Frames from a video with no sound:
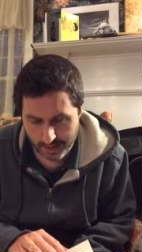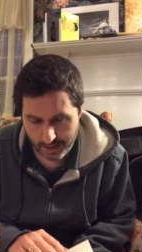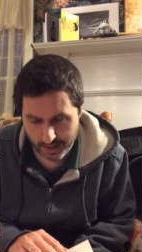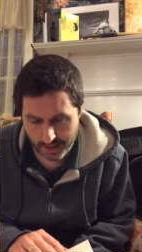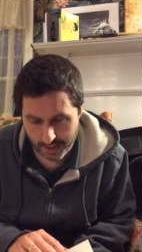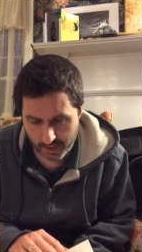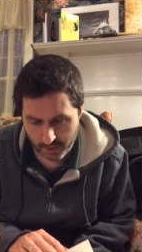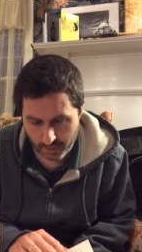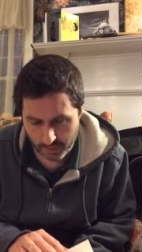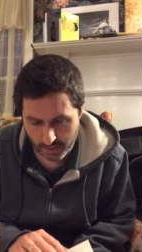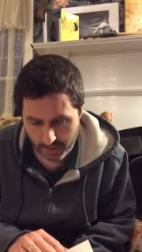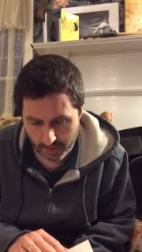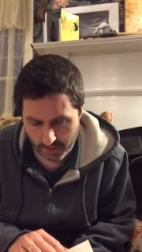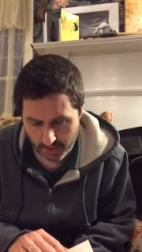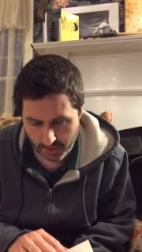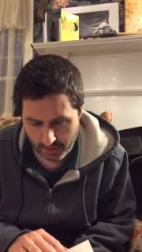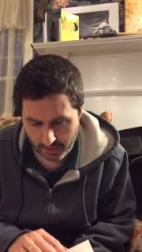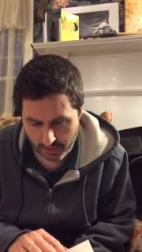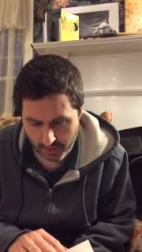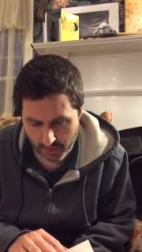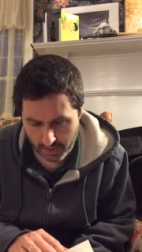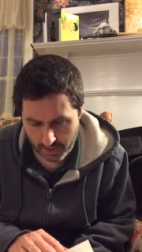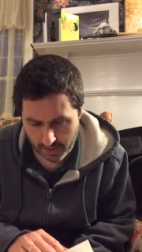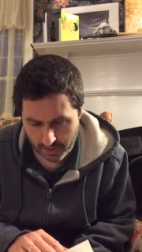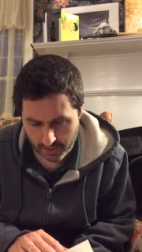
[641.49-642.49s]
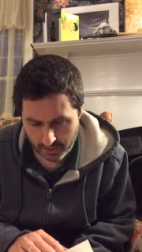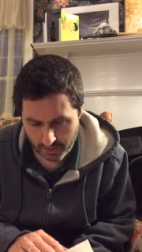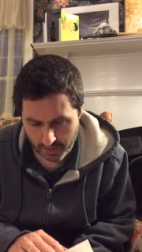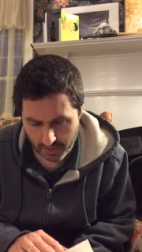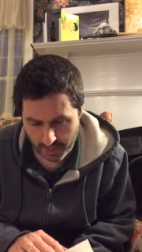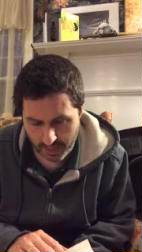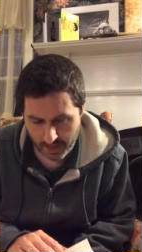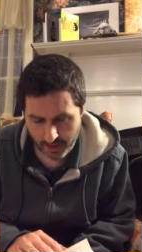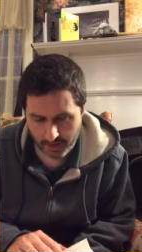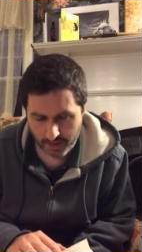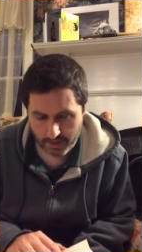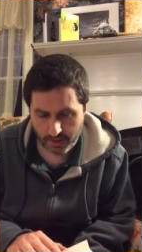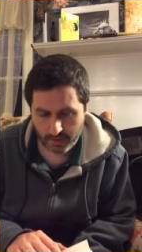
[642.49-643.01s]
He switched to the voice of a
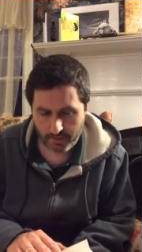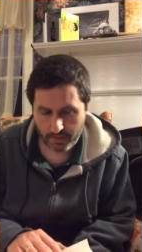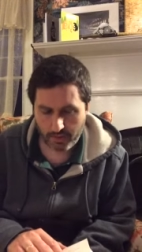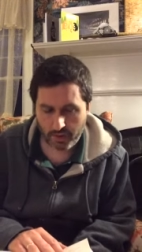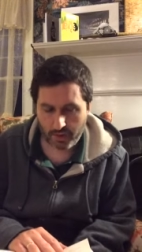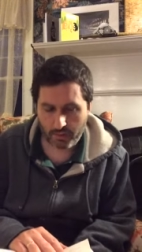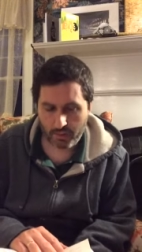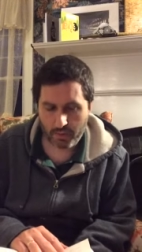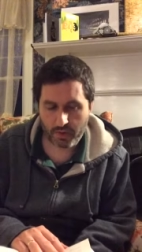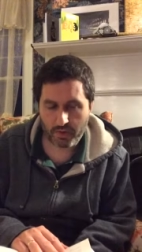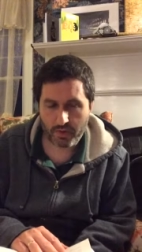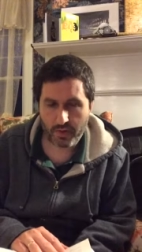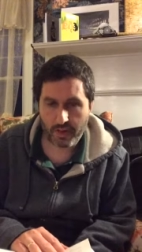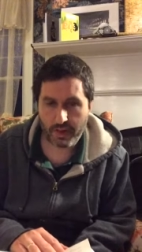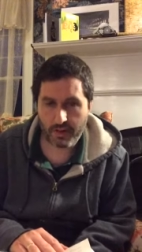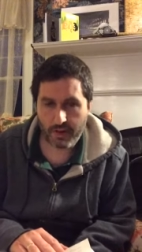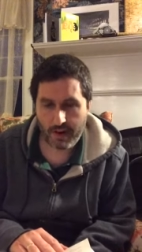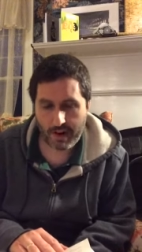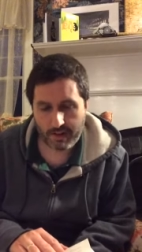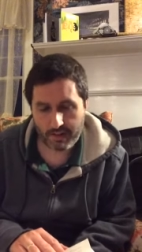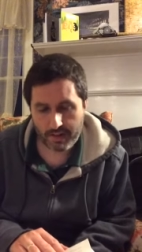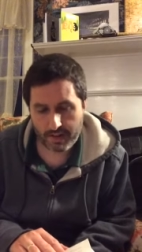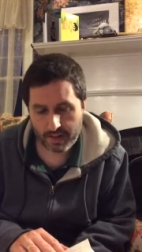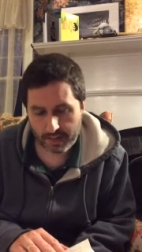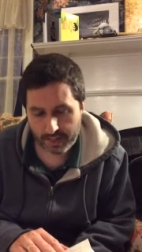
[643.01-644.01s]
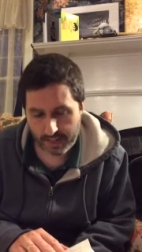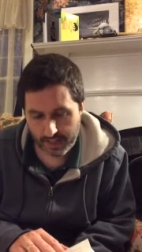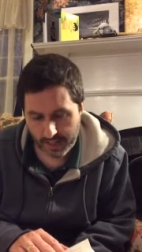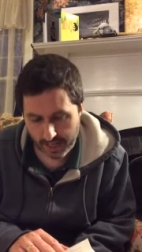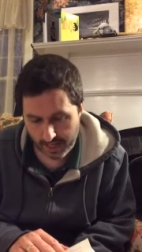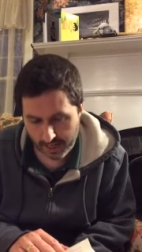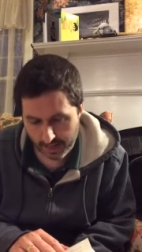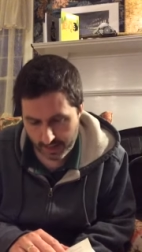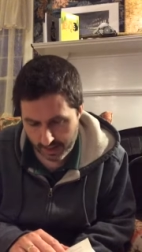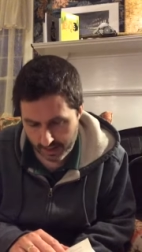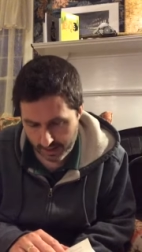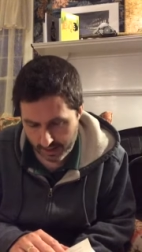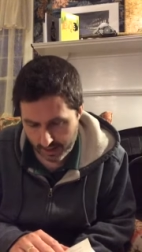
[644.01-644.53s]
character from the movie Groundhog
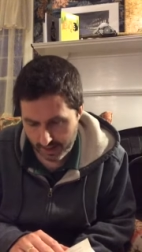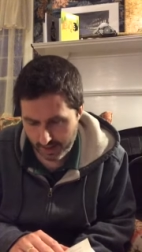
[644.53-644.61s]
Day.